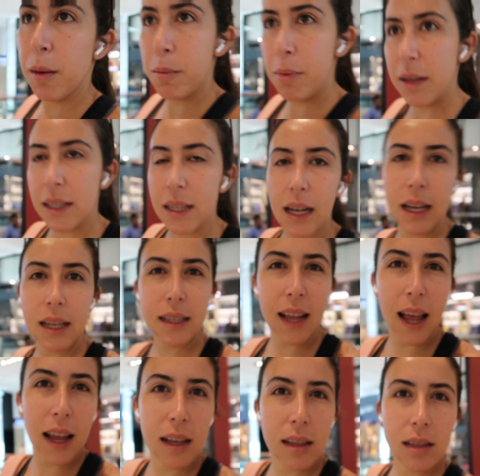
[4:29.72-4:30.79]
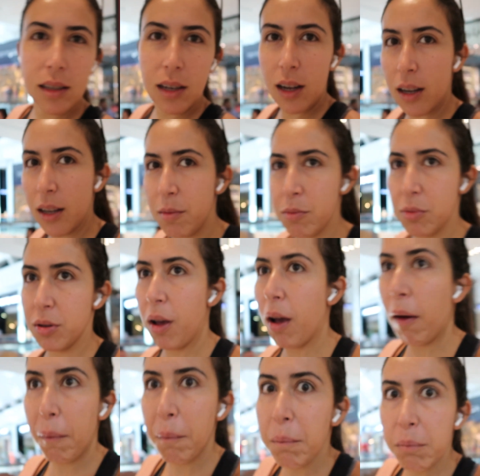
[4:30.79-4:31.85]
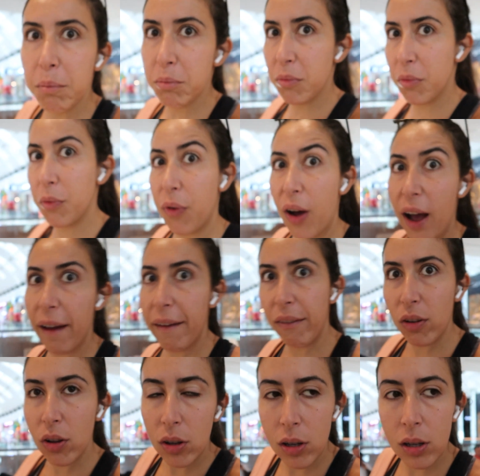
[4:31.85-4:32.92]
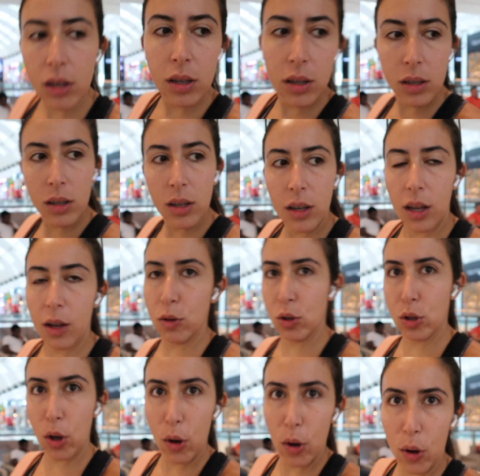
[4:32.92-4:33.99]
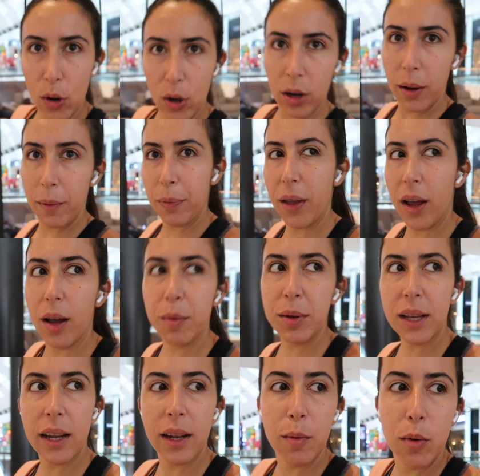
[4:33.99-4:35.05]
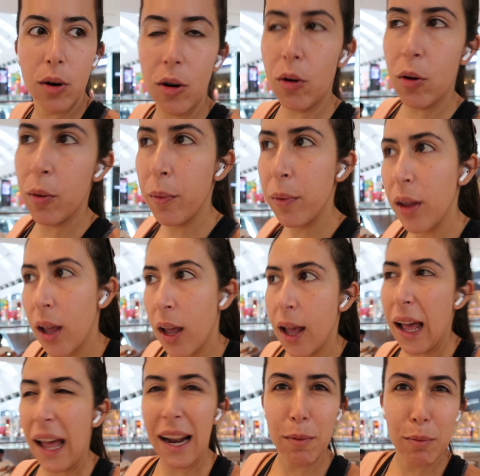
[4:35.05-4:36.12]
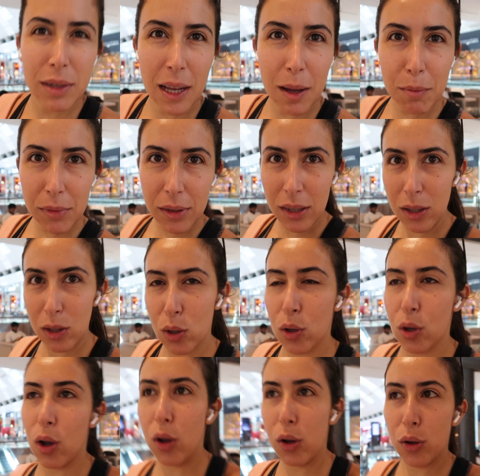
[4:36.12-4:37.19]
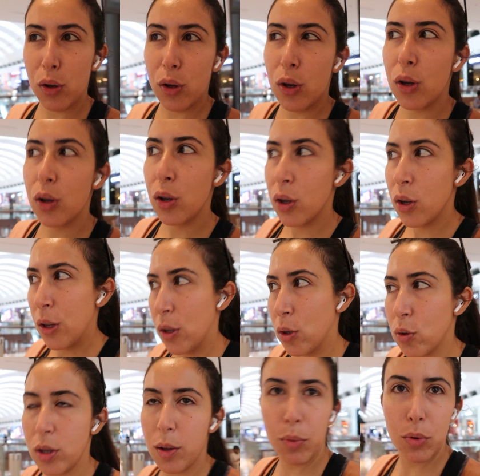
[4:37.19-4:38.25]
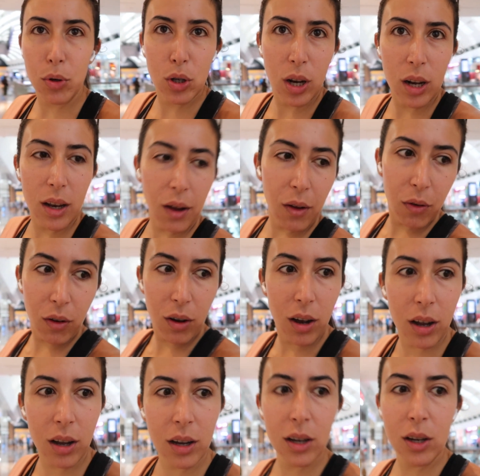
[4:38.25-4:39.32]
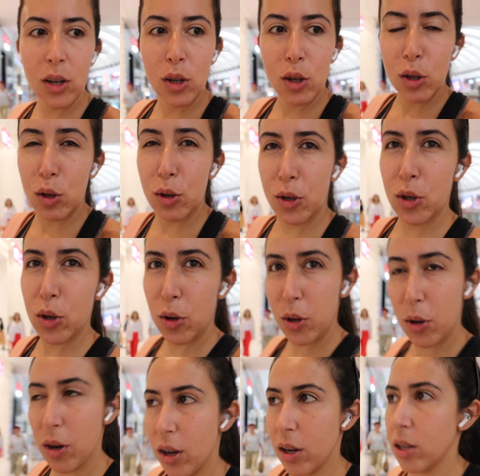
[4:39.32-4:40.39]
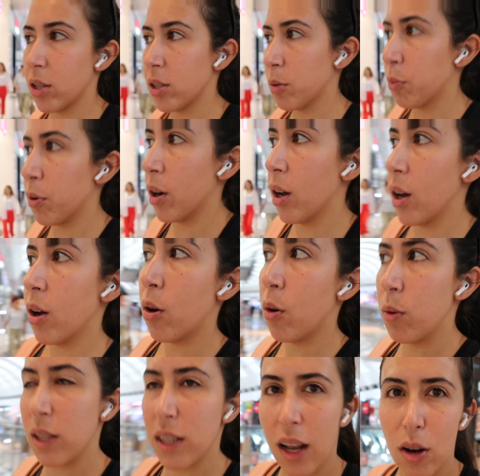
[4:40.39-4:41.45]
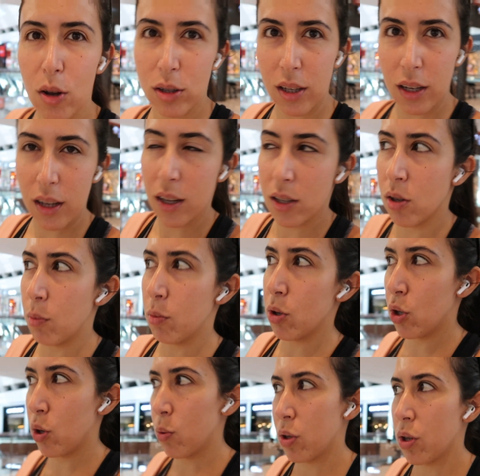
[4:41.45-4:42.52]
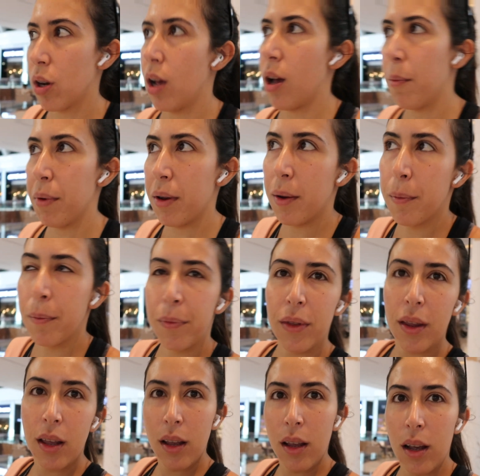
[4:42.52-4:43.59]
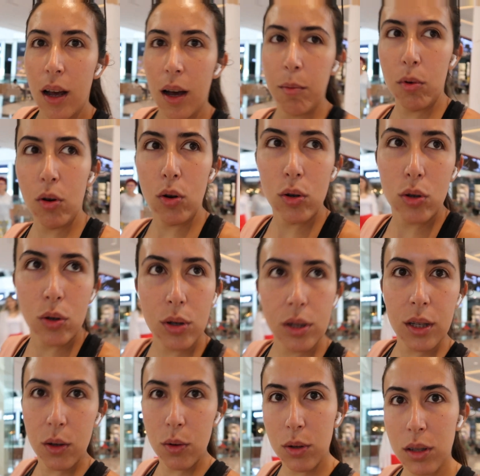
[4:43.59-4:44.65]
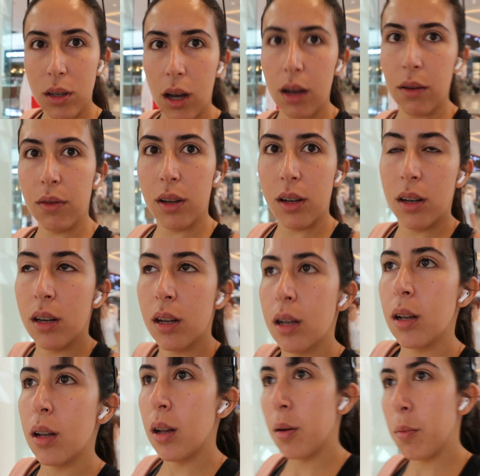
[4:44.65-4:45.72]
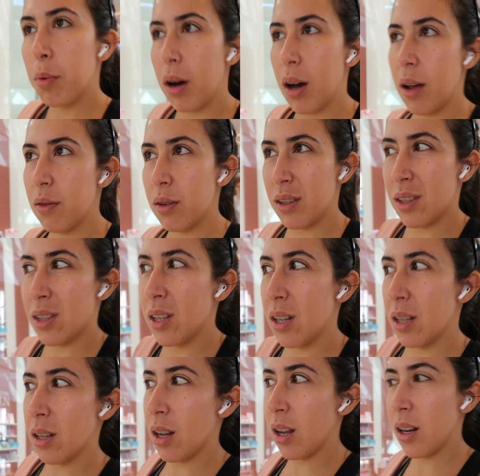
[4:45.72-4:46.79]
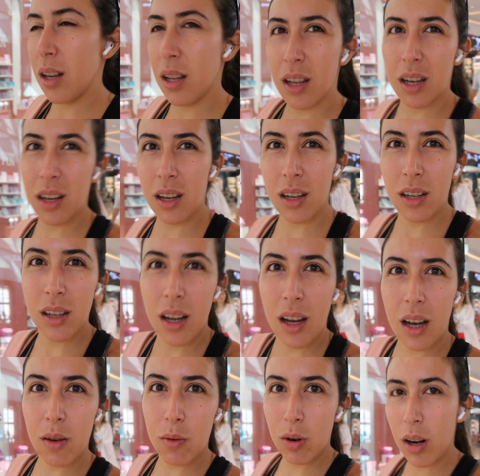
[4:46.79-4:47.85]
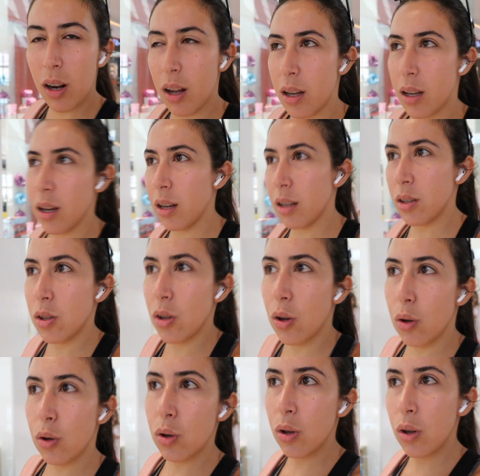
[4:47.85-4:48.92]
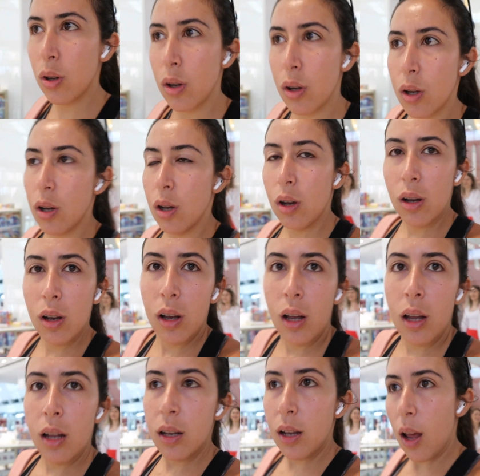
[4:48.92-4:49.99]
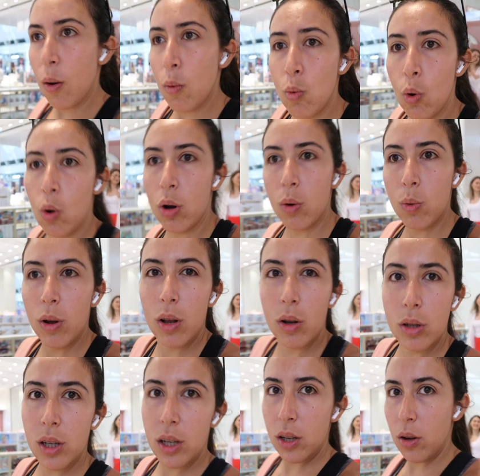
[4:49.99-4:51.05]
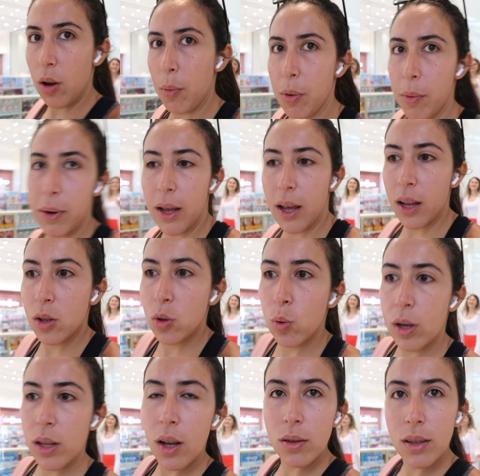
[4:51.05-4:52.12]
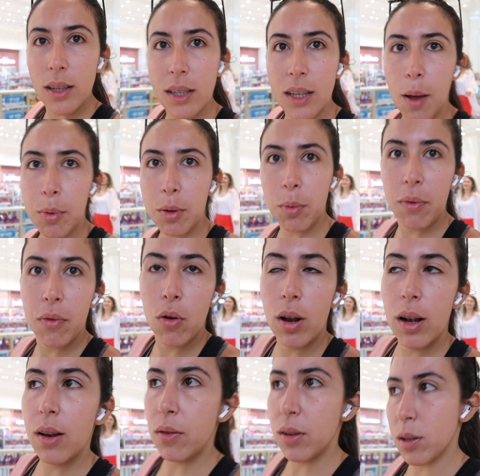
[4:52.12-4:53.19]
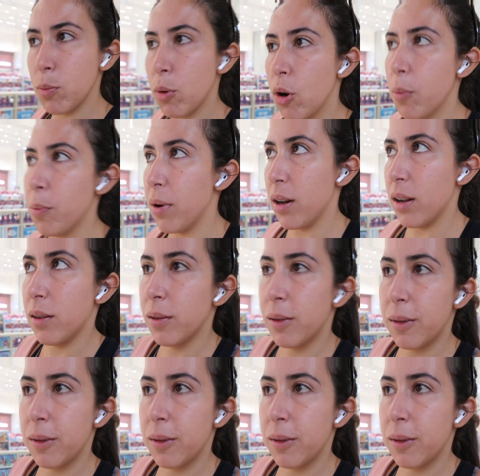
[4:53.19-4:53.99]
basically that times five it was so long I'm inside the mall and I'm tempted to go to Burj Khalifa to show you guys but I always get lost in here so I'm not sure what's gonna happen I'm also still starving but I haven't seen anything that I really like yet so that walk will continue I'll probably hit 20,000 steps before I leave this mall but